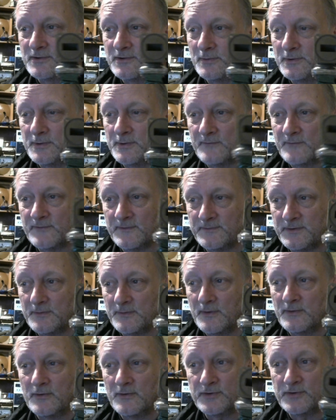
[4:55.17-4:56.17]

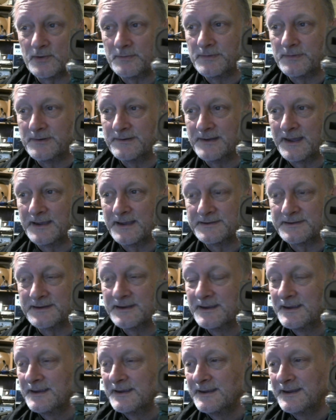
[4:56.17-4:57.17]
WR51 or W90,
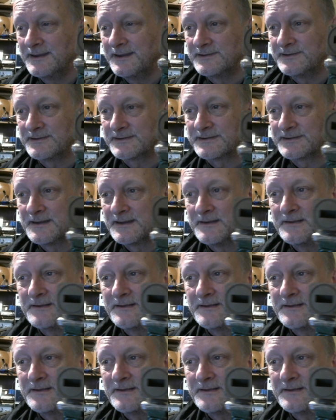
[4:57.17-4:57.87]
it just,